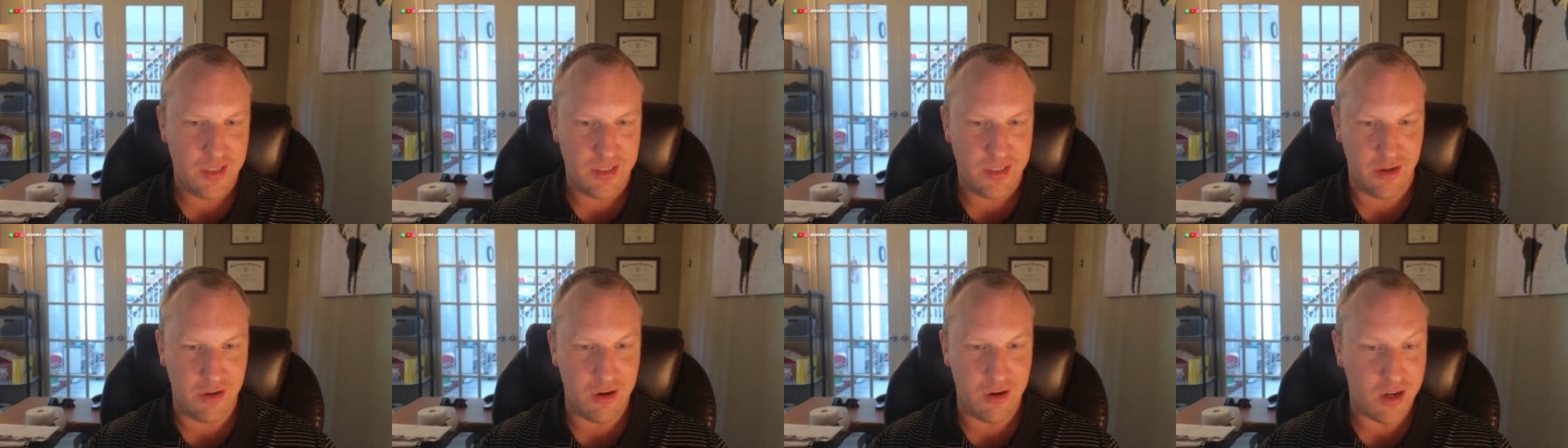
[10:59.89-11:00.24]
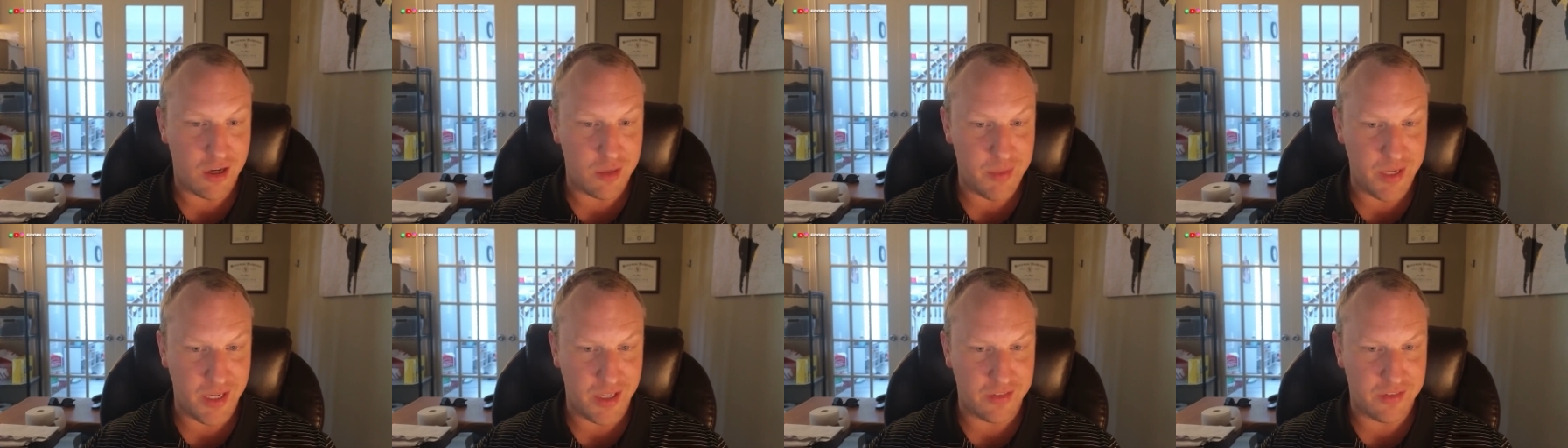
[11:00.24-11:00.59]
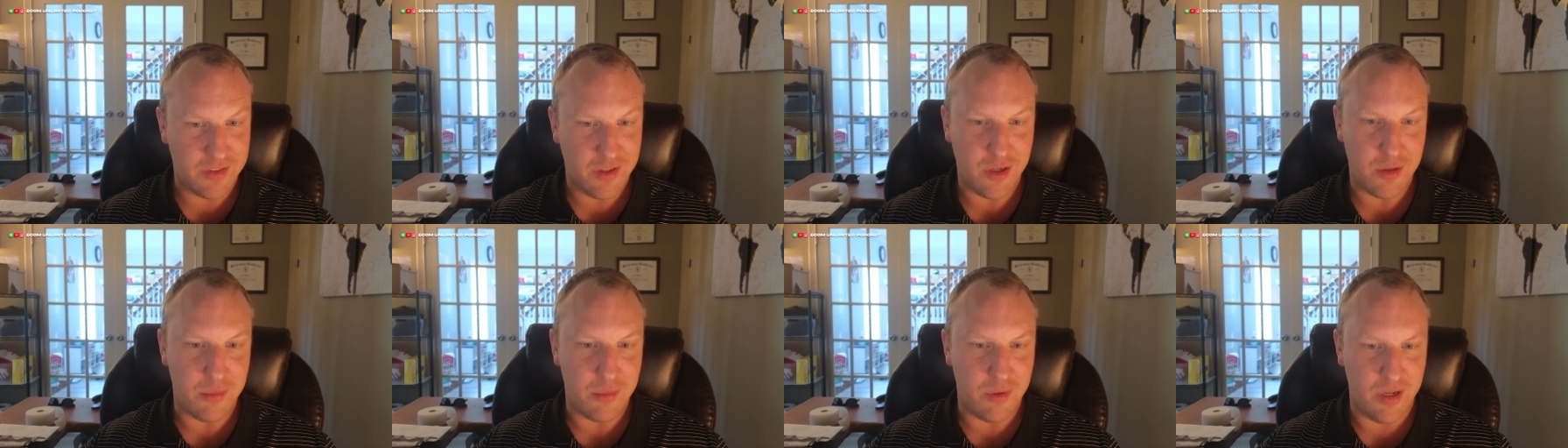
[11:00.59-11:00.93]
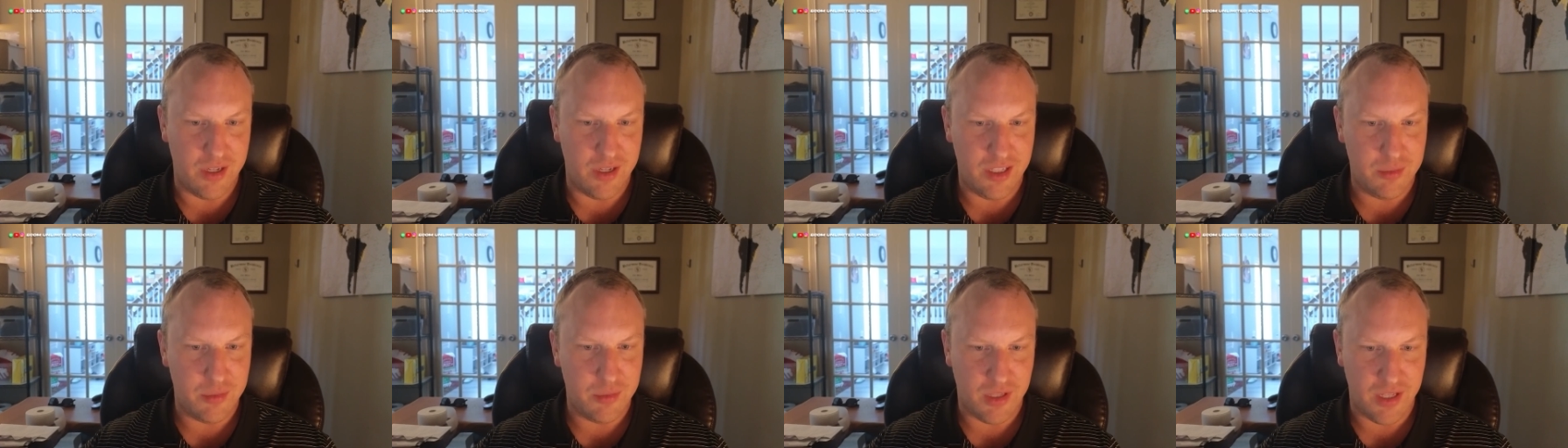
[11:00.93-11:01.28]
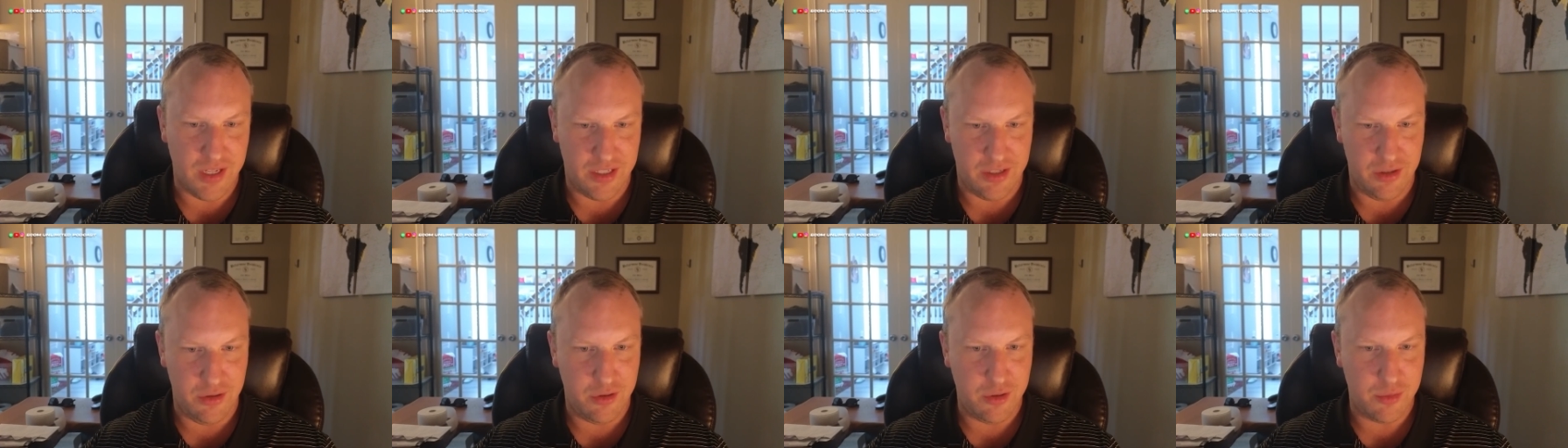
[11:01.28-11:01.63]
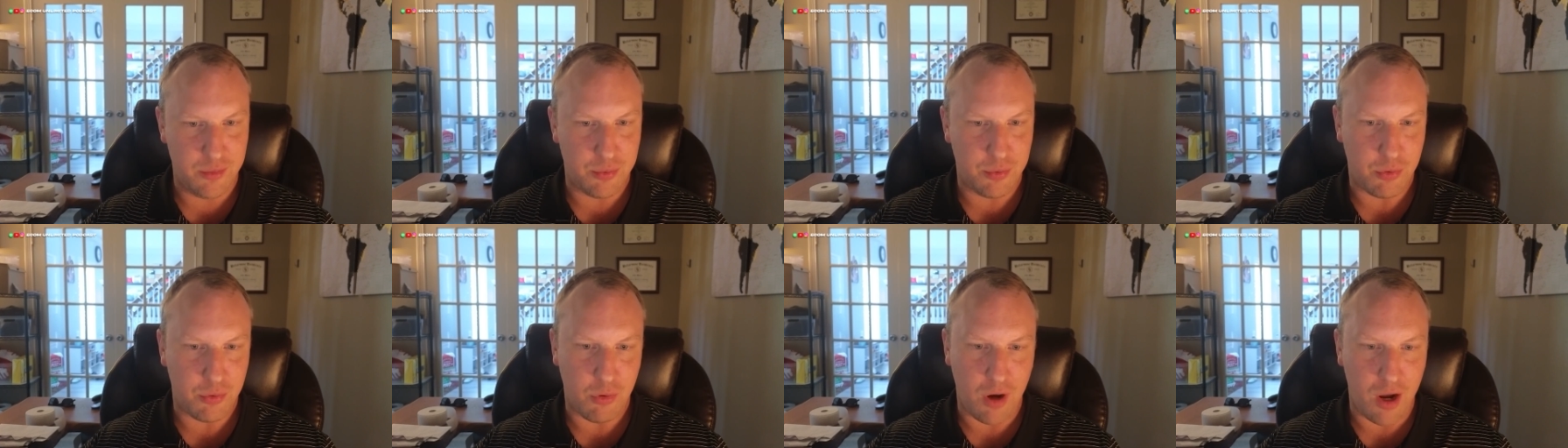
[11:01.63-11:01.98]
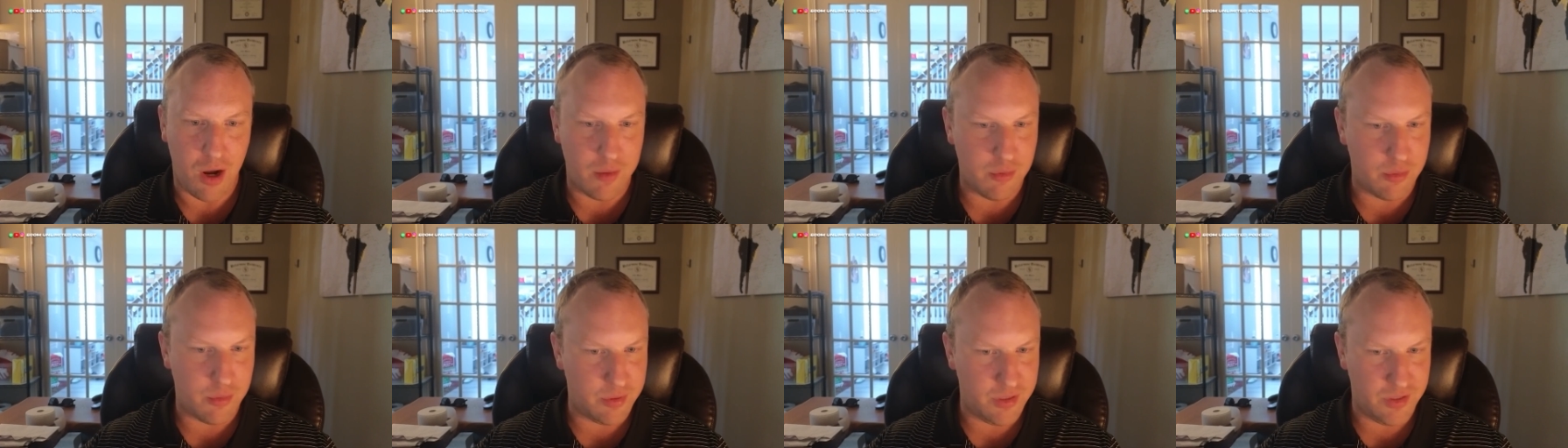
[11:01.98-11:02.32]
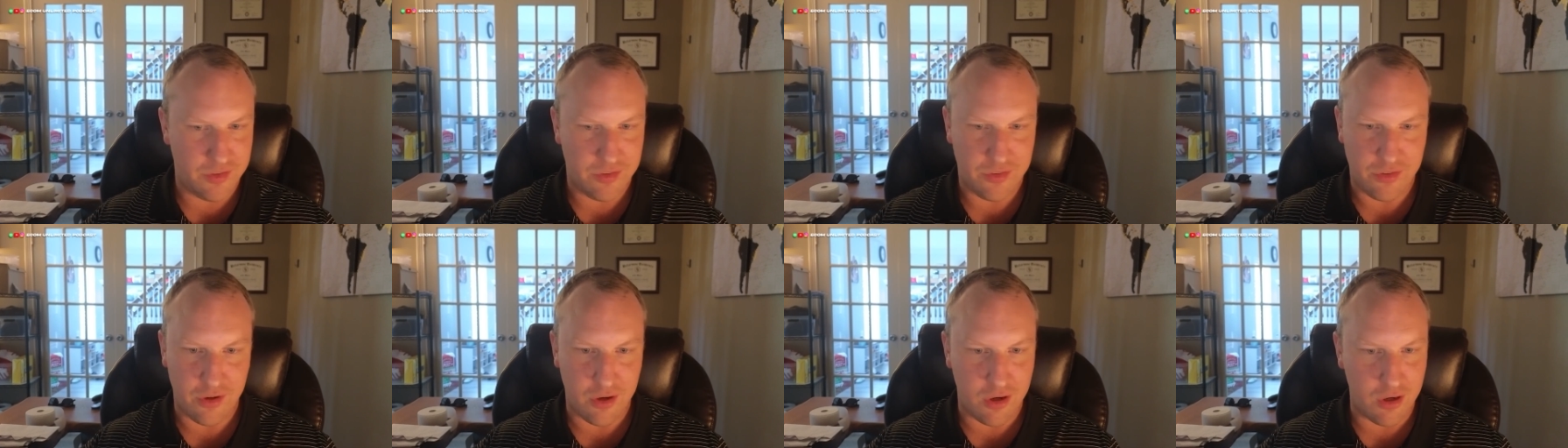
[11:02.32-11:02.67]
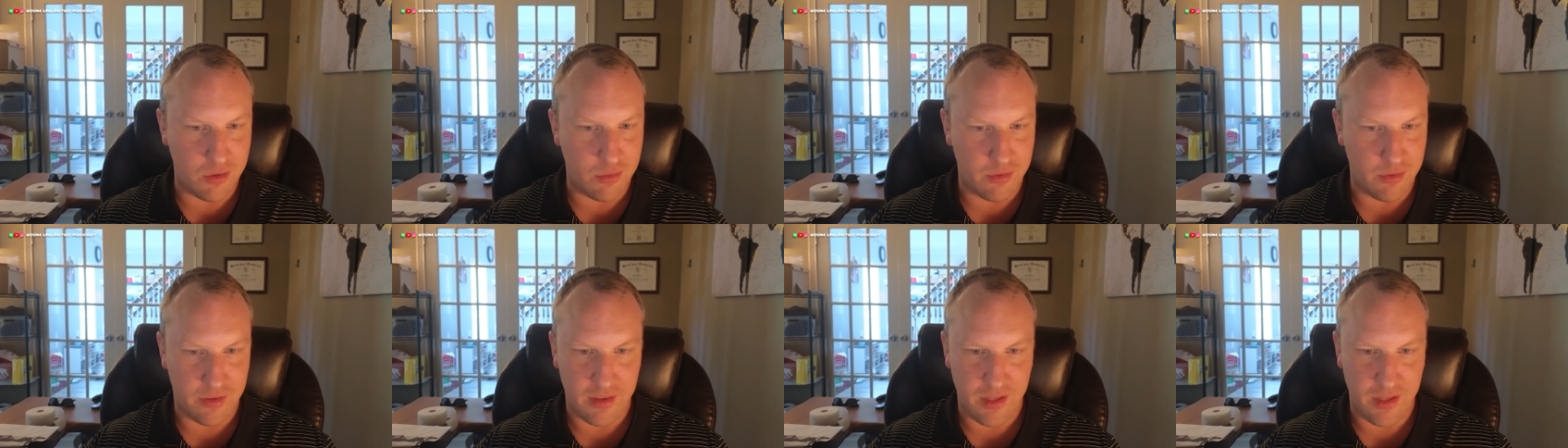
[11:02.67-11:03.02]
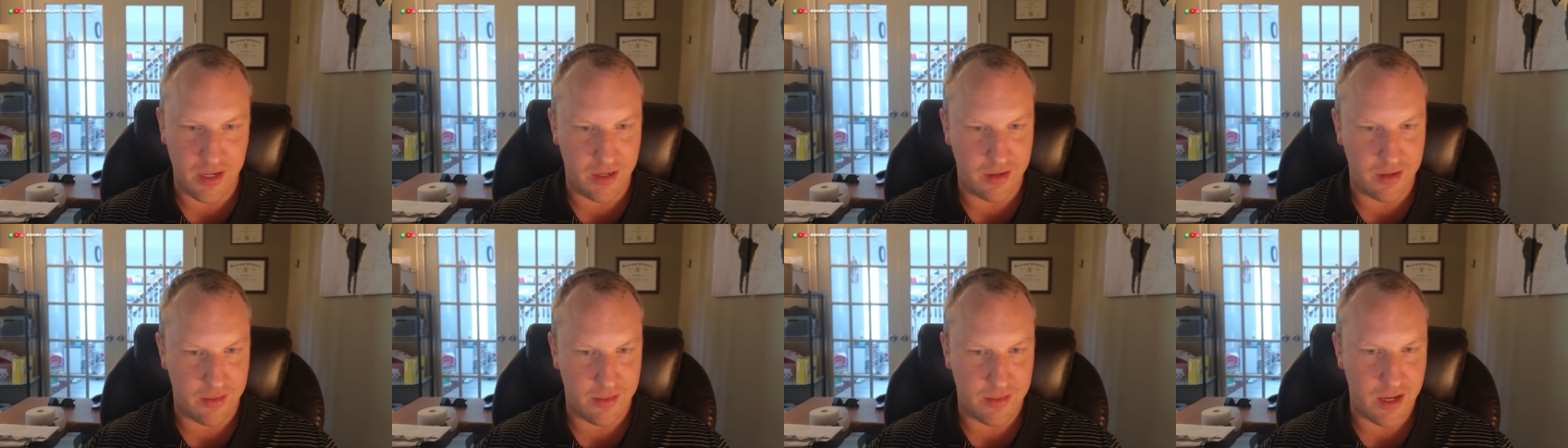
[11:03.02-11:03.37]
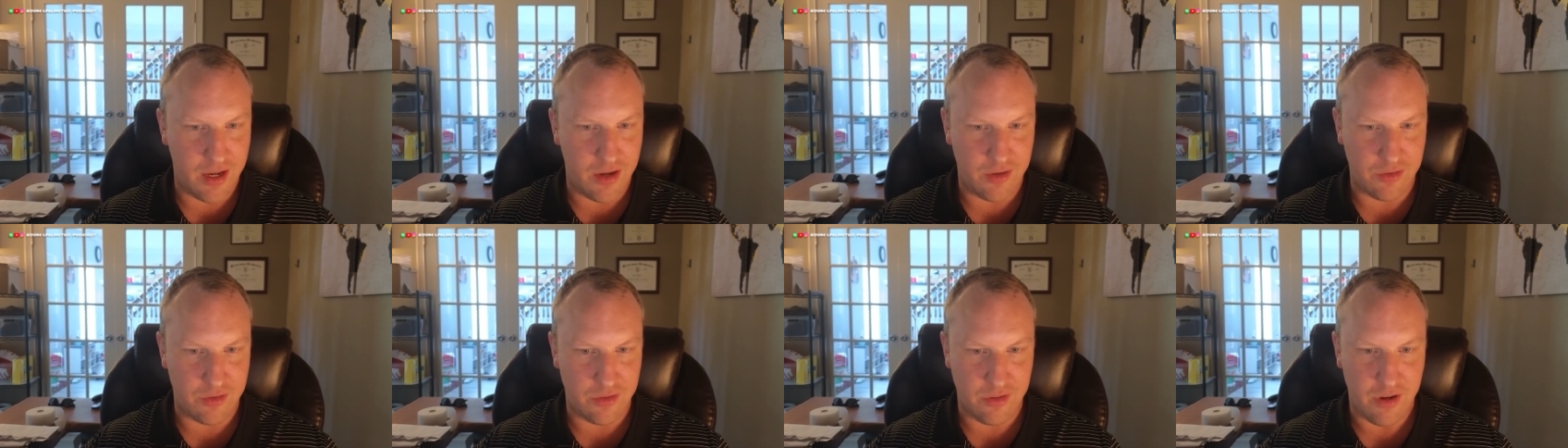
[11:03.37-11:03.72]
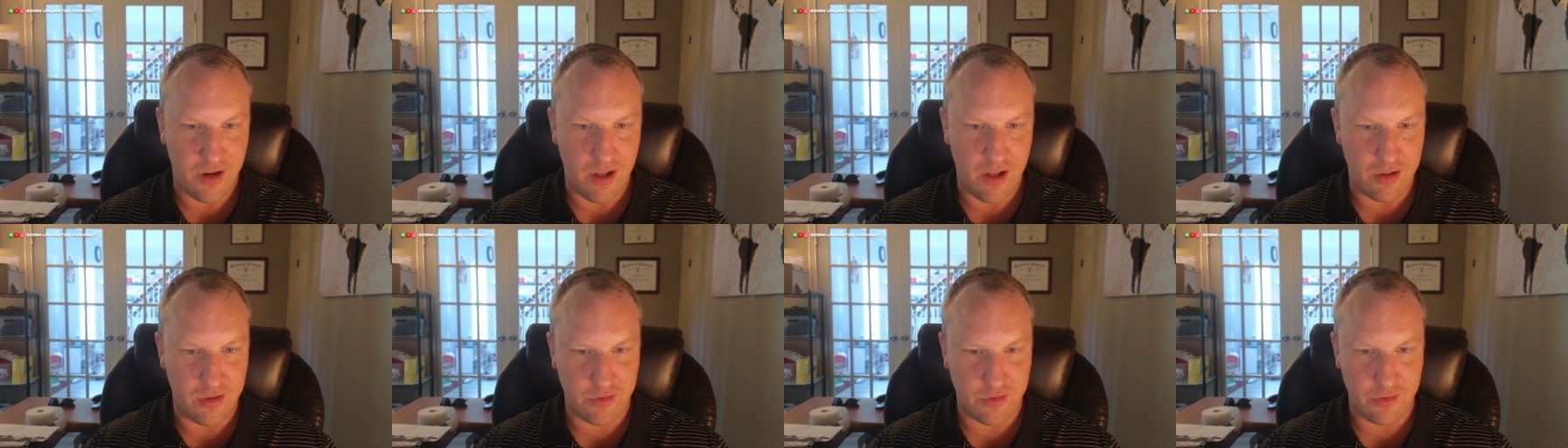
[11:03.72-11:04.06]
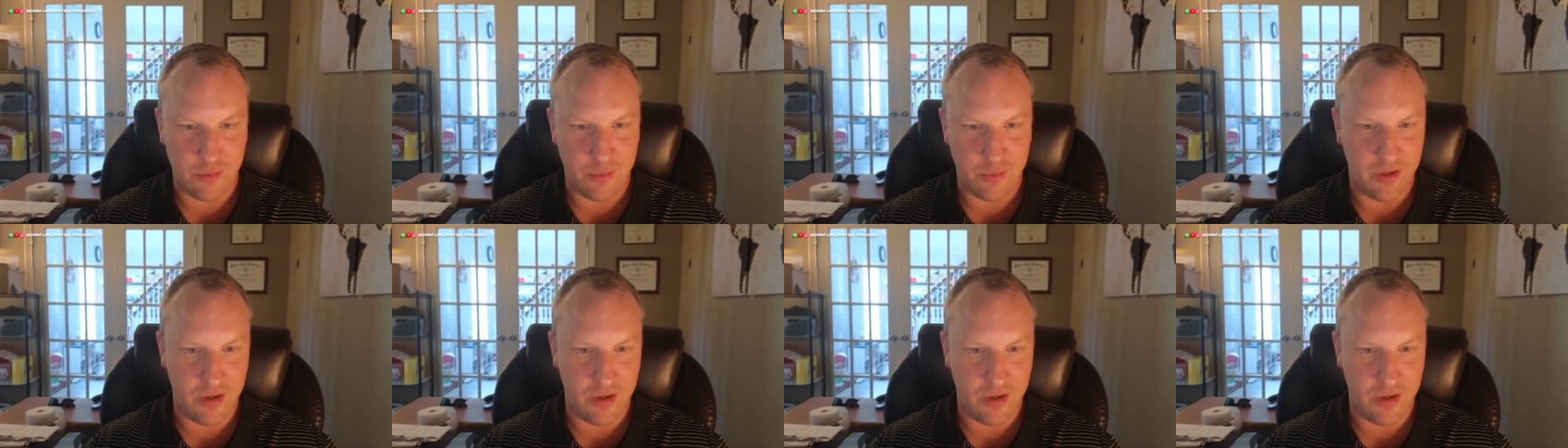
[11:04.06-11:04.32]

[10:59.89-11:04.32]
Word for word: you're not gonna make a ton of money, but like you could probably start with like a thousand dollars to be